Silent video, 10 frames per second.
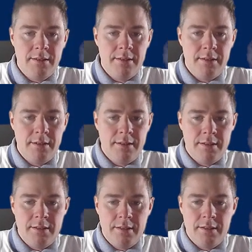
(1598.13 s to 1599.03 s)

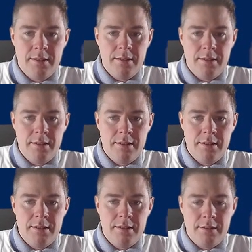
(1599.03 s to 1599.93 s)

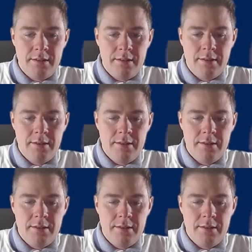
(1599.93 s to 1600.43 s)
(no one is talking)